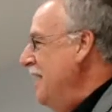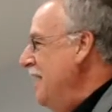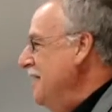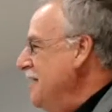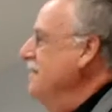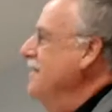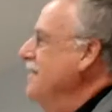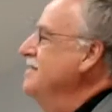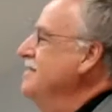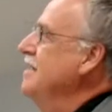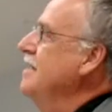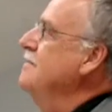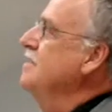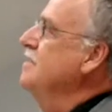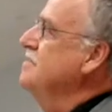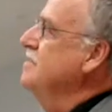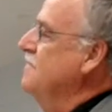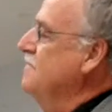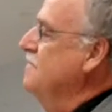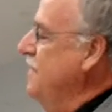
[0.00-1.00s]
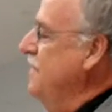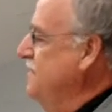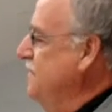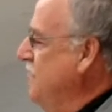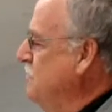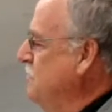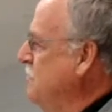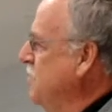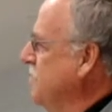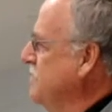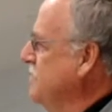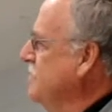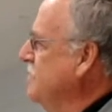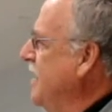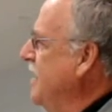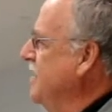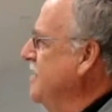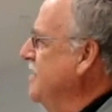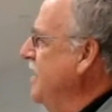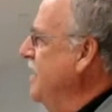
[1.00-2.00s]
You know, they say it's 50 plus
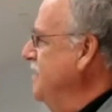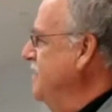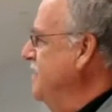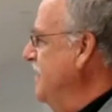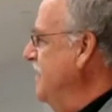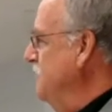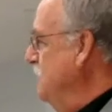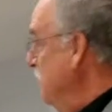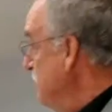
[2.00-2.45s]
about 18.